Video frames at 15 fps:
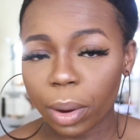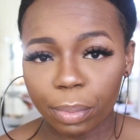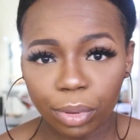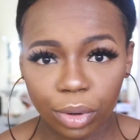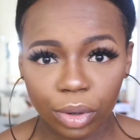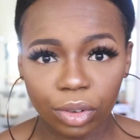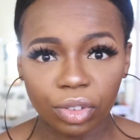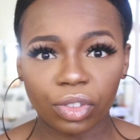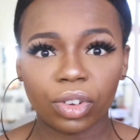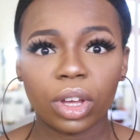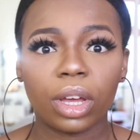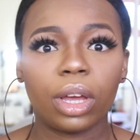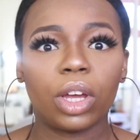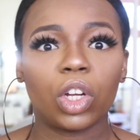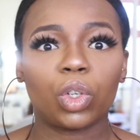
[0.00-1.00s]
proof
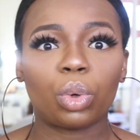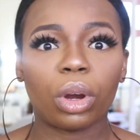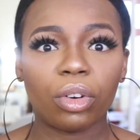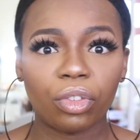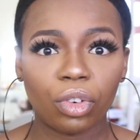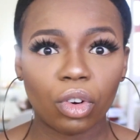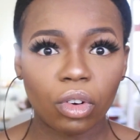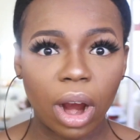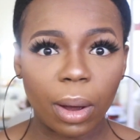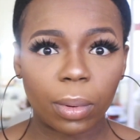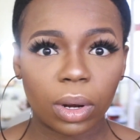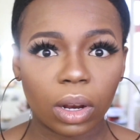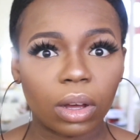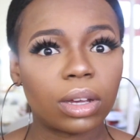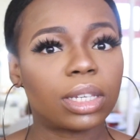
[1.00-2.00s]

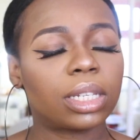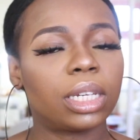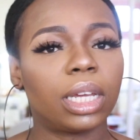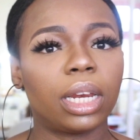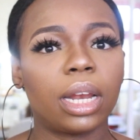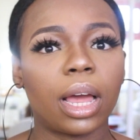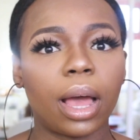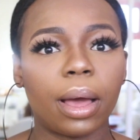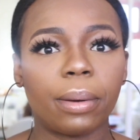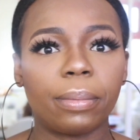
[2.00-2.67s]
24-hour lasting